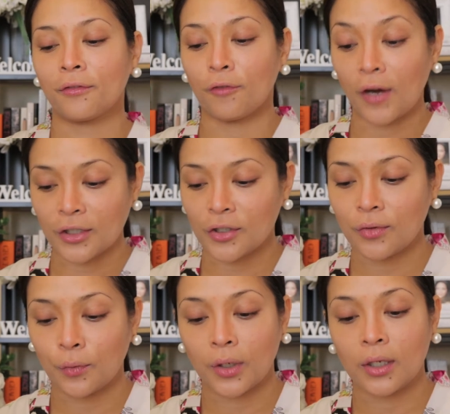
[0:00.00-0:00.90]
fresh.
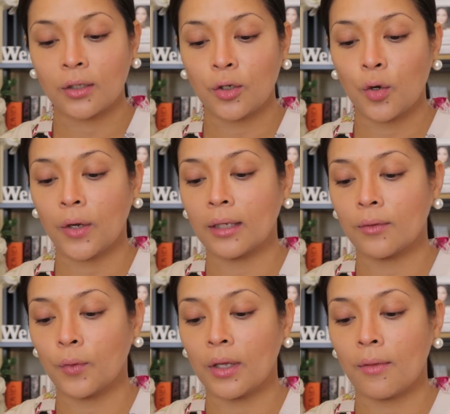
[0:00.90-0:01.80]
We're gonna go in
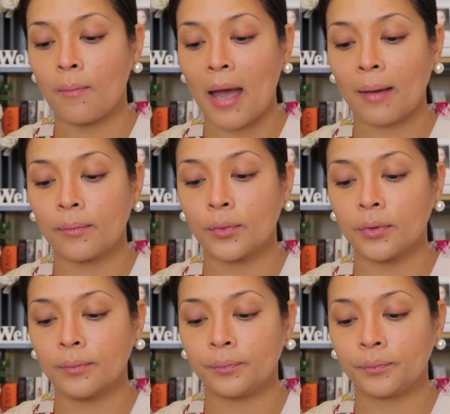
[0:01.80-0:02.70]
with
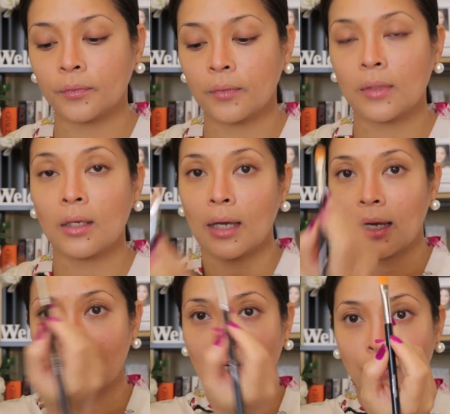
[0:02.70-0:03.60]
bamboo,
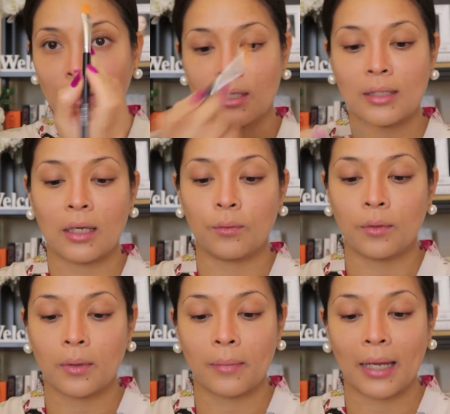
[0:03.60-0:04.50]
again with the same
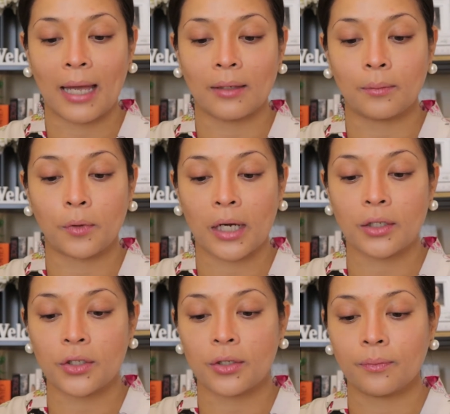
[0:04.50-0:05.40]
Woman by Anna
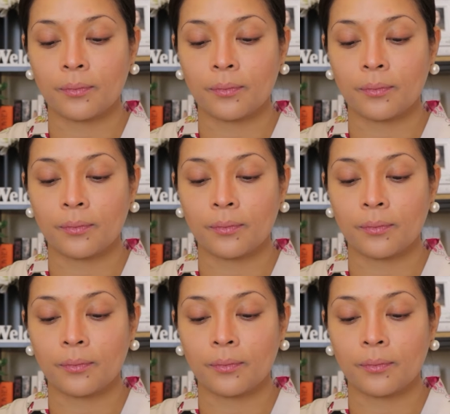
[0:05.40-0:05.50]
brush,